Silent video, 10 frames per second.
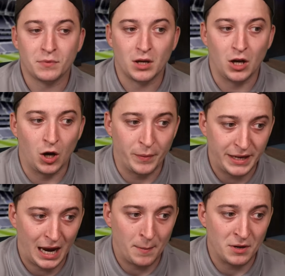are we
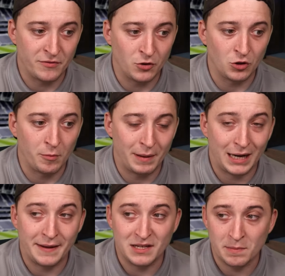getting rid of Ndombele,
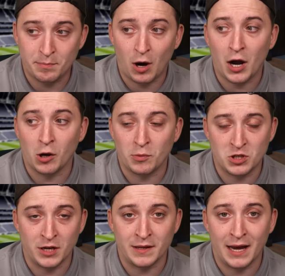there's a buy option
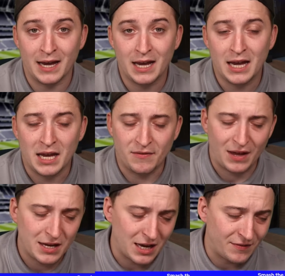in there. If
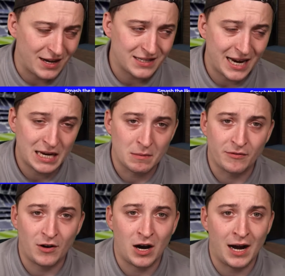they take him off
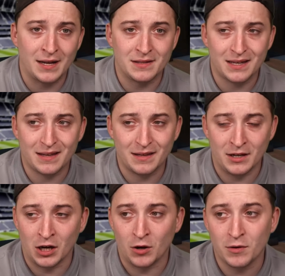our hands, you
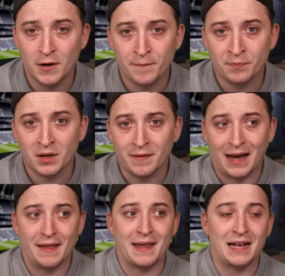know,
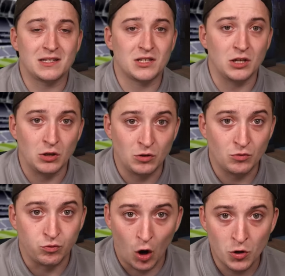that's
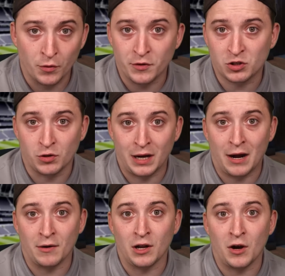Rodon that's gone out
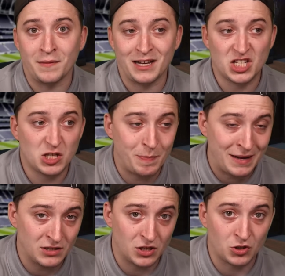on loan. That's
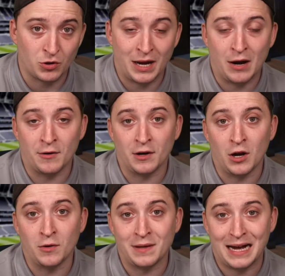Spence that's gone out on
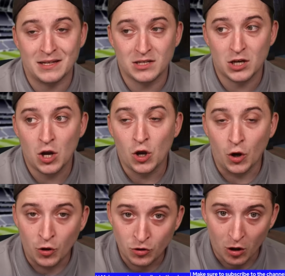loan. That's
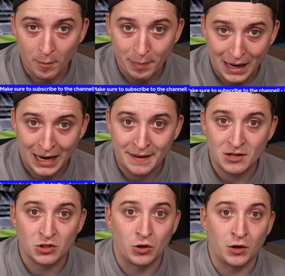Ndombele that's
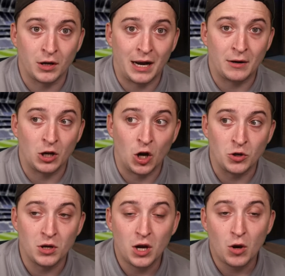gone out on loan.
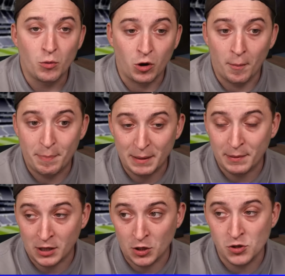We've got big
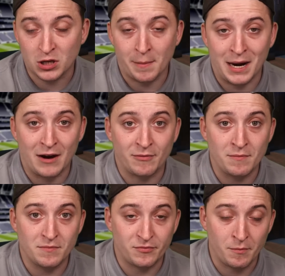news coming out from
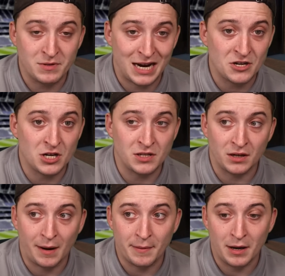Sanchez in
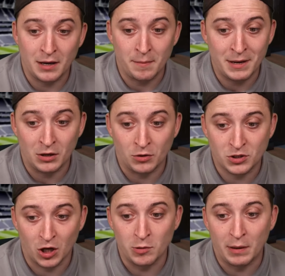a minute or
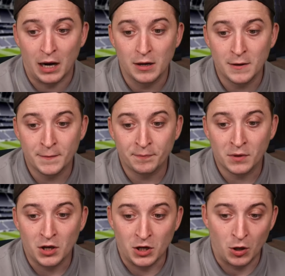so. But,
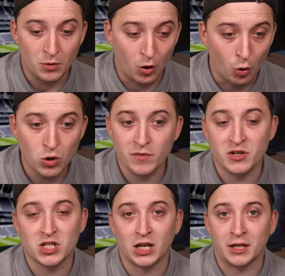you know, all of a
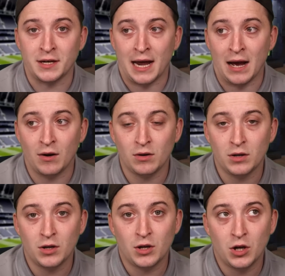sudden now,
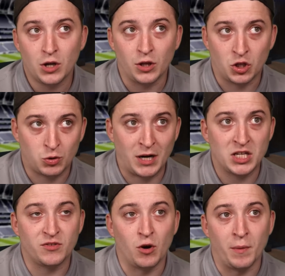the
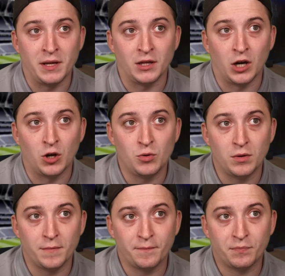transfer window
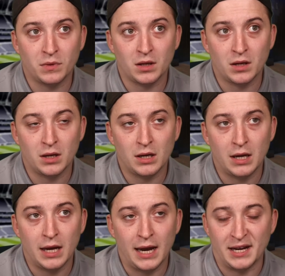
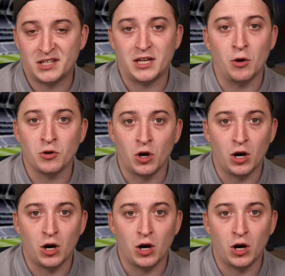is still not